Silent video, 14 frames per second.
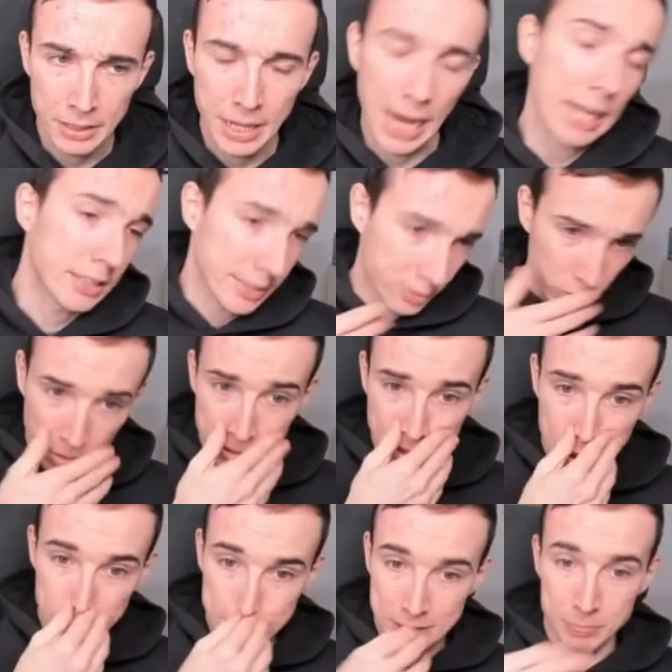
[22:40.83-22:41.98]
And
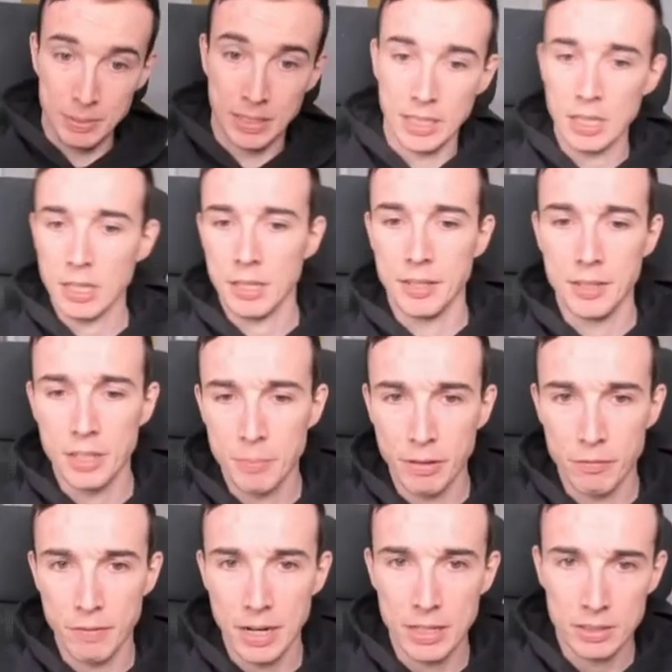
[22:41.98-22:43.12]
historically speaking, here by
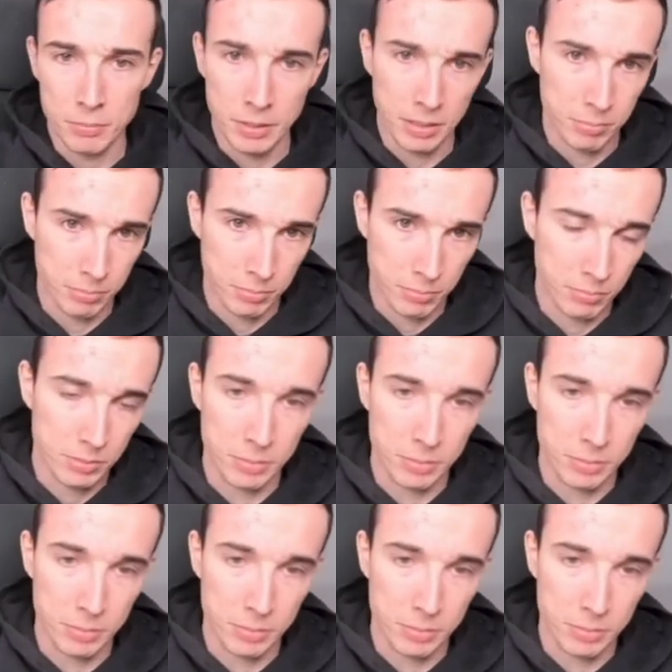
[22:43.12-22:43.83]
far the main,